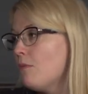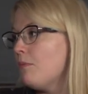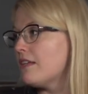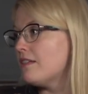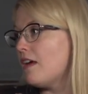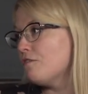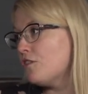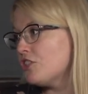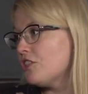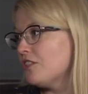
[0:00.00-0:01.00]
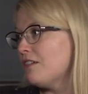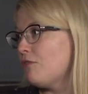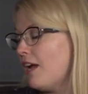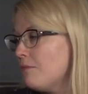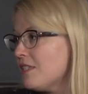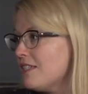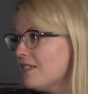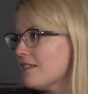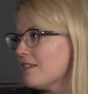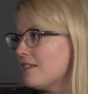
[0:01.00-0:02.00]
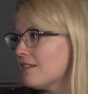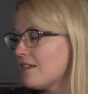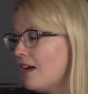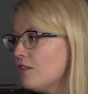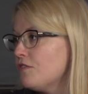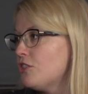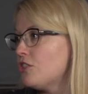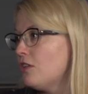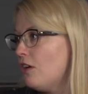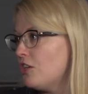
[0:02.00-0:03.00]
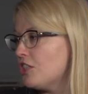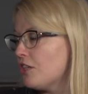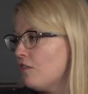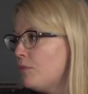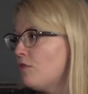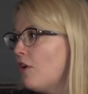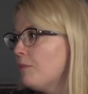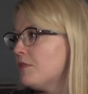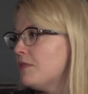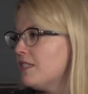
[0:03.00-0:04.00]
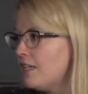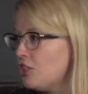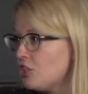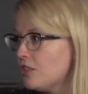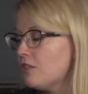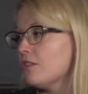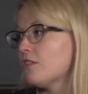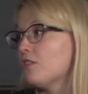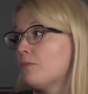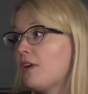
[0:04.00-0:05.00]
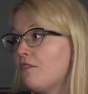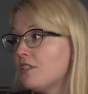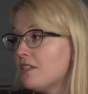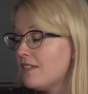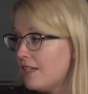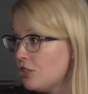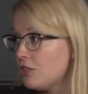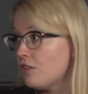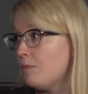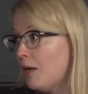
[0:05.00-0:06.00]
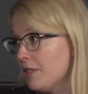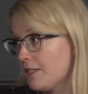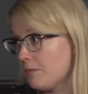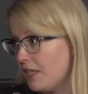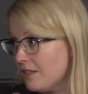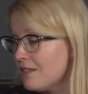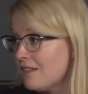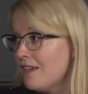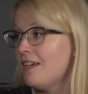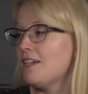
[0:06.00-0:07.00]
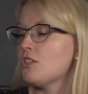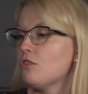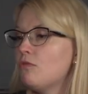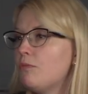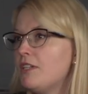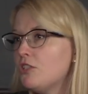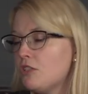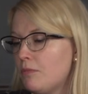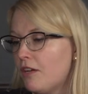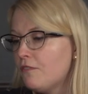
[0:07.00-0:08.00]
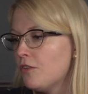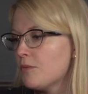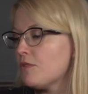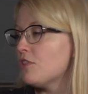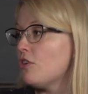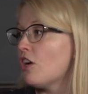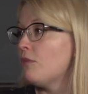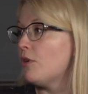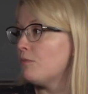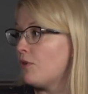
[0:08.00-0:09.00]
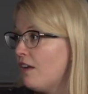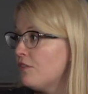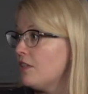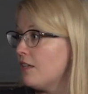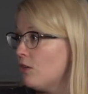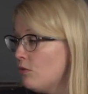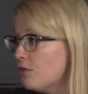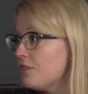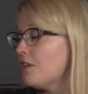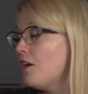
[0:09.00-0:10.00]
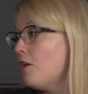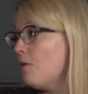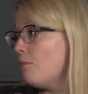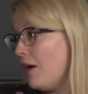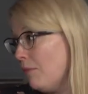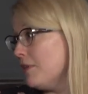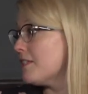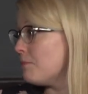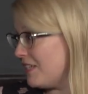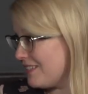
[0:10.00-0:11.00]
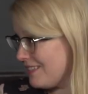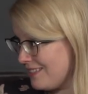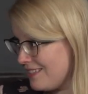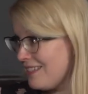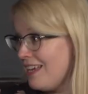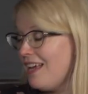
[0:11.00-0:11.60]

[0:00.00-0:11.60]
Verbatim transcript: But unfortunately, what I'm seeing is that this kind of digital logic of both optimization and also the privatization of public space. So by digital platforms, we're talking about privately owned public spaces.